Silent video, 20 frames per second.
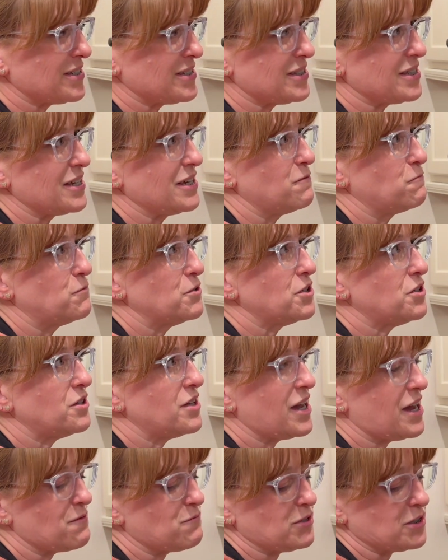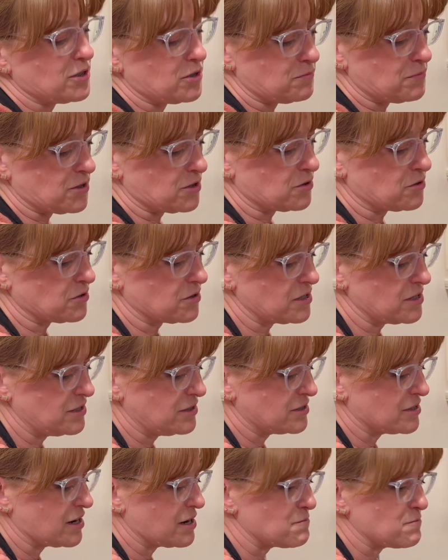they will have a little bit of cooking
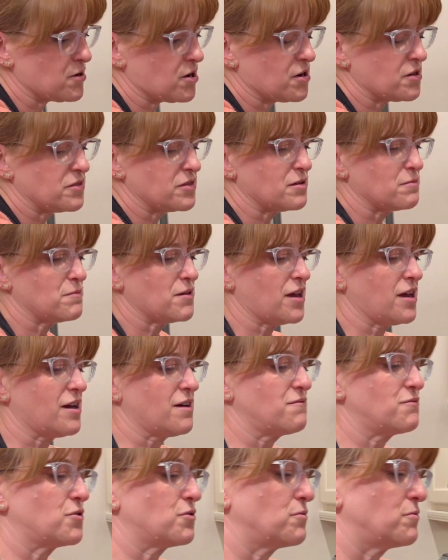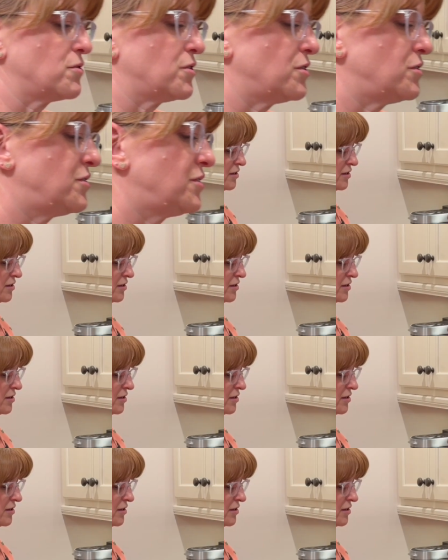time on them afterwards.